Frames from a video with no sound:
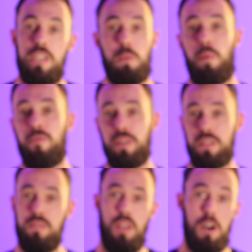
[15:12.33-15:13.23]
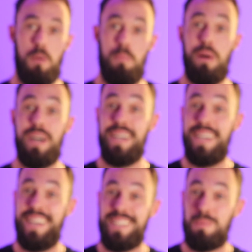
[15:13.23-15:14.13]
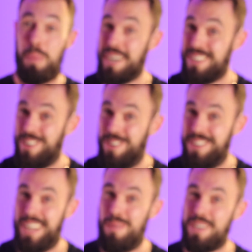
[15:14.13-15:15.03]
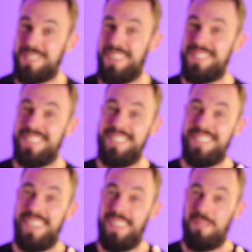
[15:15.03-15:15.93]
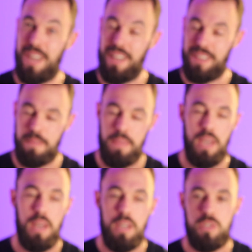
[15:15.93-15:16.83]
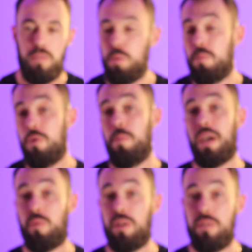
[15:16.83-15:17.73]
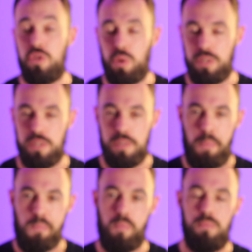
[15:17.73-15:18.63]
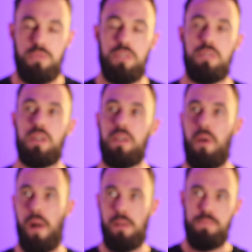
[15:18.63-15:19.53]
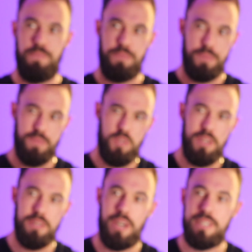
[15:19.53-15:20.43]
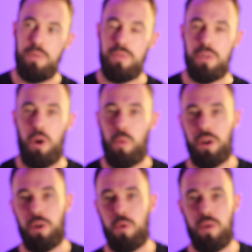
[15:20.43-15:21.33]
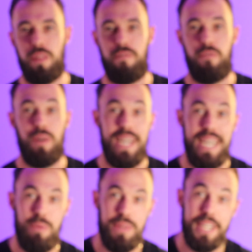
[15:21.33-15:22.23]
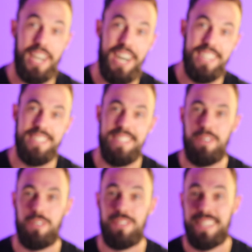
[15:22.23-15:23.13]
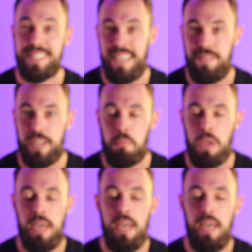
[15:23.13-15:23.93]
Is it perfect? No, but it's practical and it makes a lot of sense in reality. So if you make one of these choices, so you're gonna go out to eat with your coworker, with a friend, with a cousin, or it's Thanksgiving.